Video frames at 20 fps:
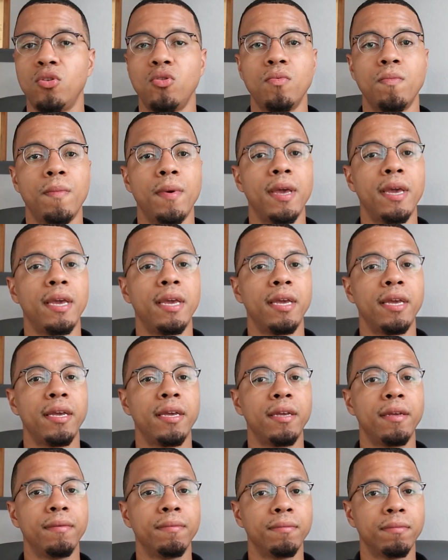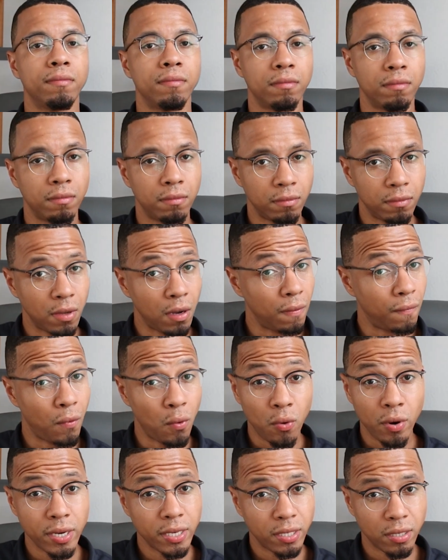you may
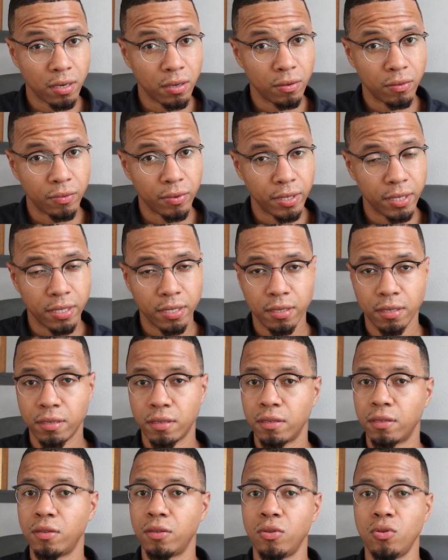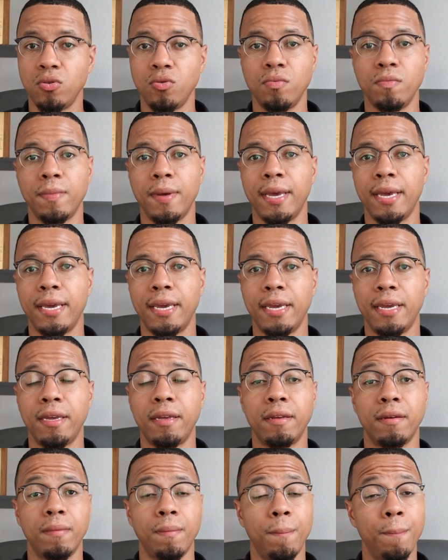avoid certain risks, you
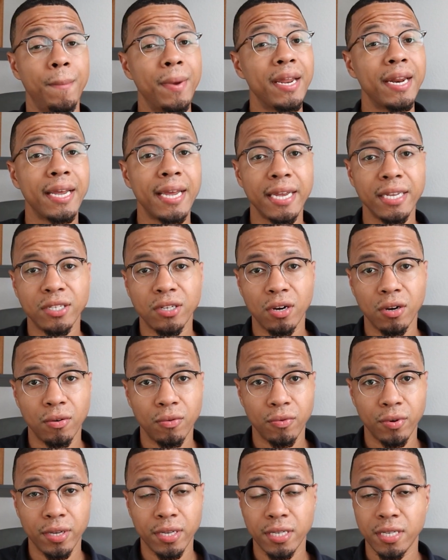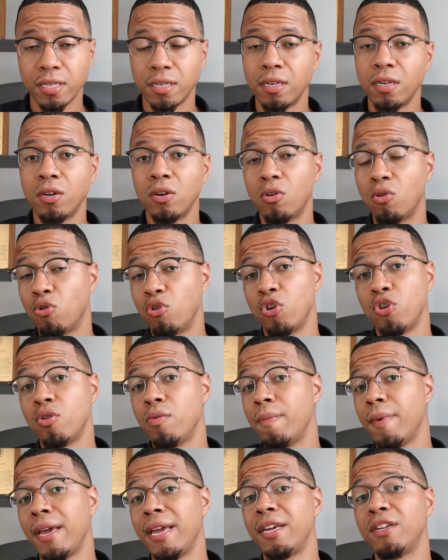may mitigate certain risks, or you
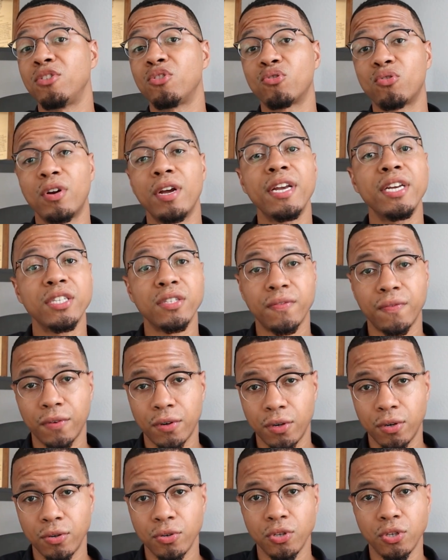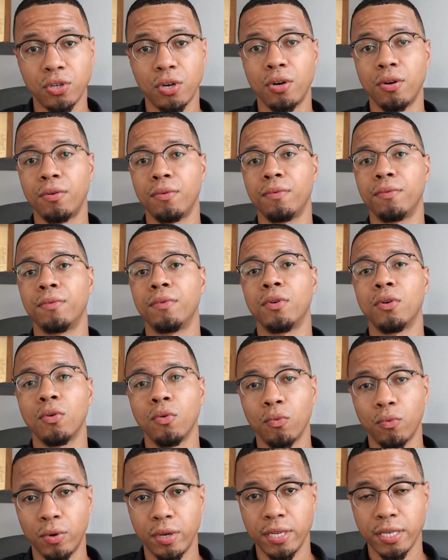may transfer certain
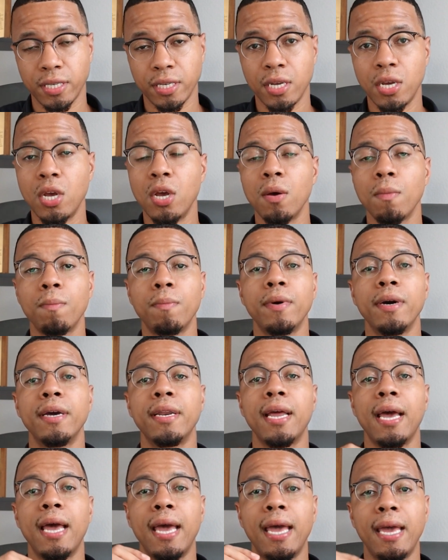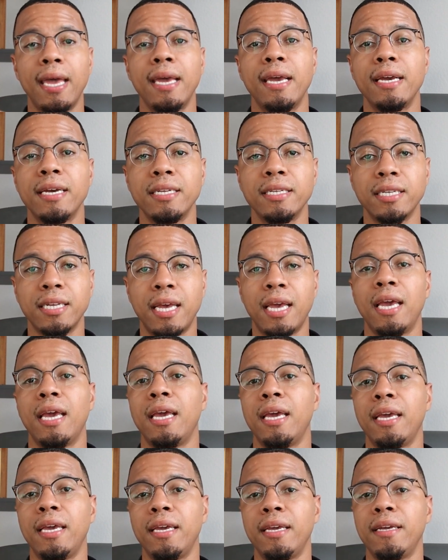risks. But as
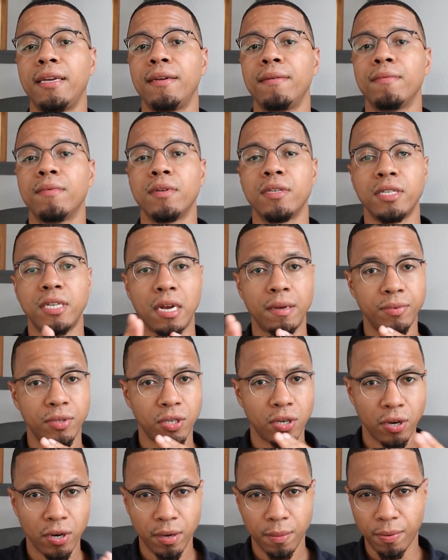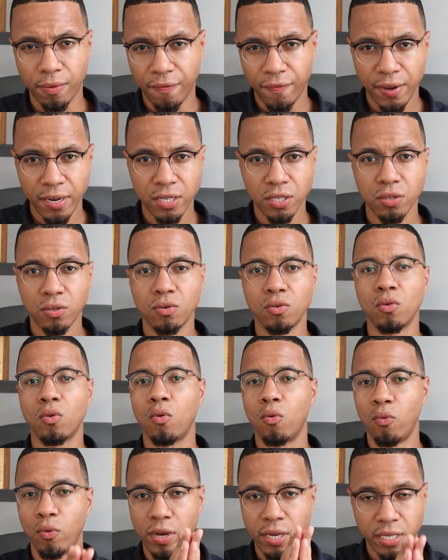a cybersecurity professional,
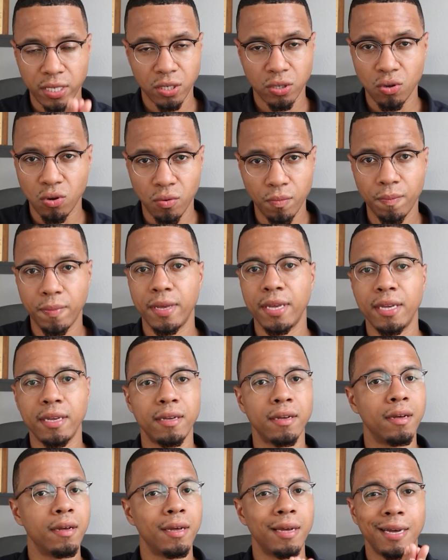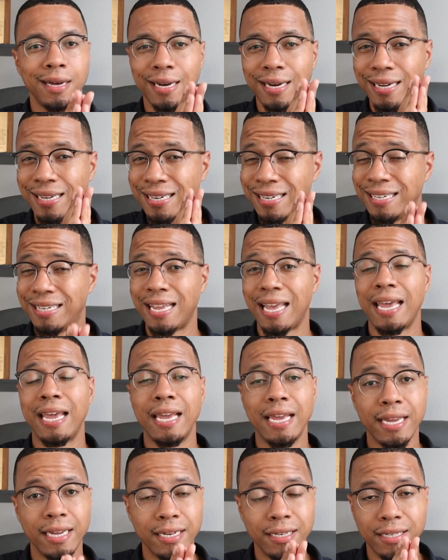risk is going to be a
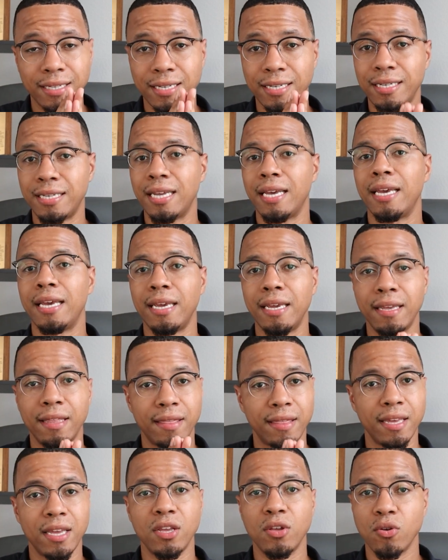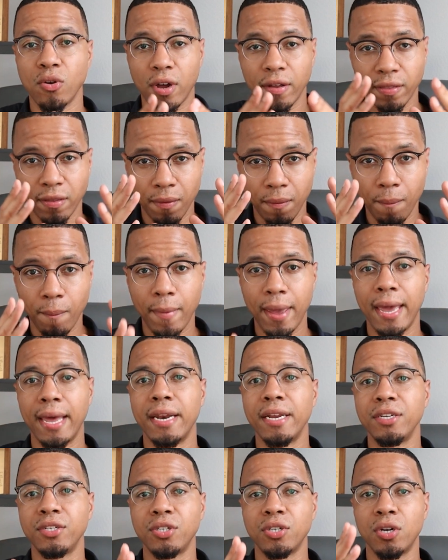day-to-day thing. You have to
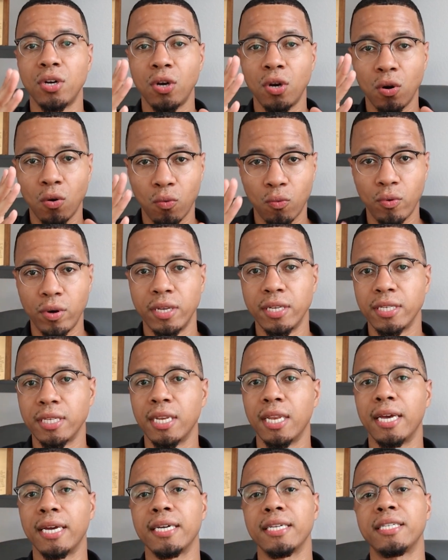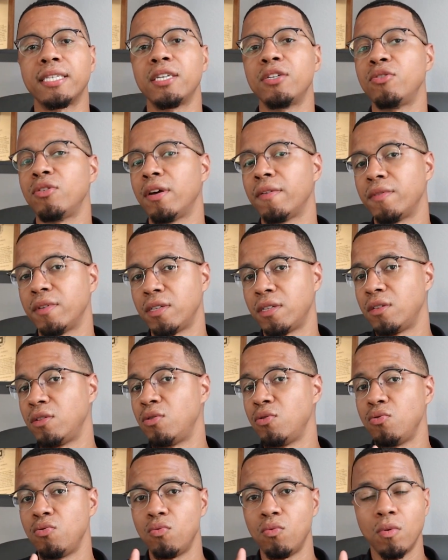manage risk. And like I said, you have to
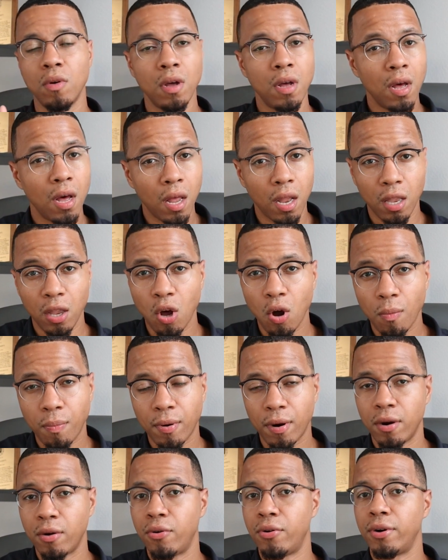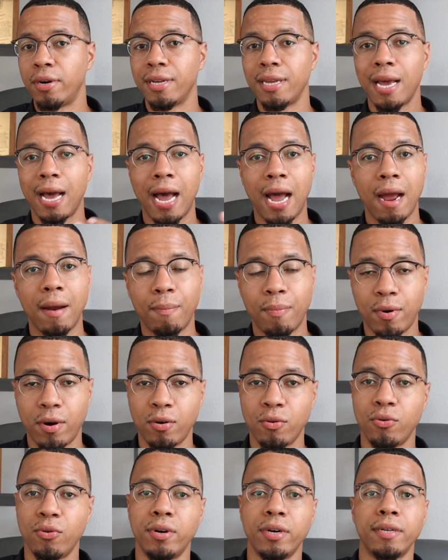do low priority, high
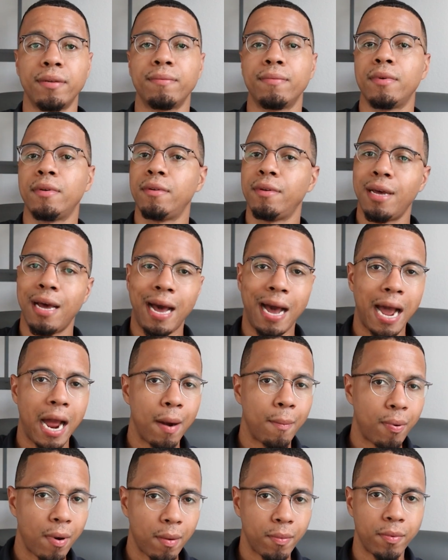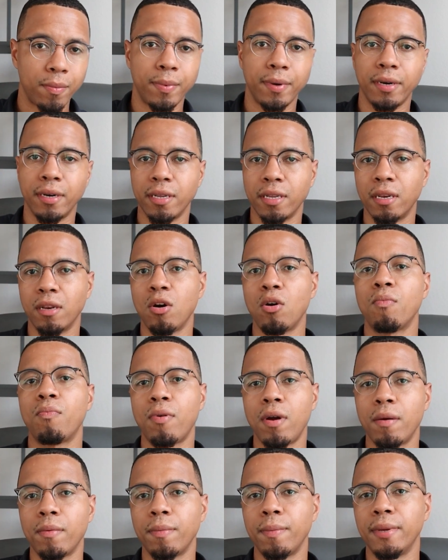probability, low
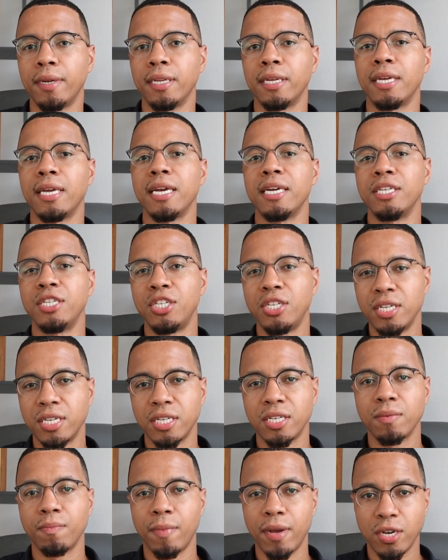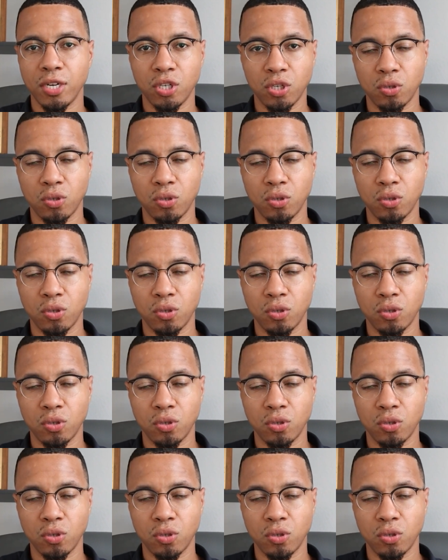probability, and just make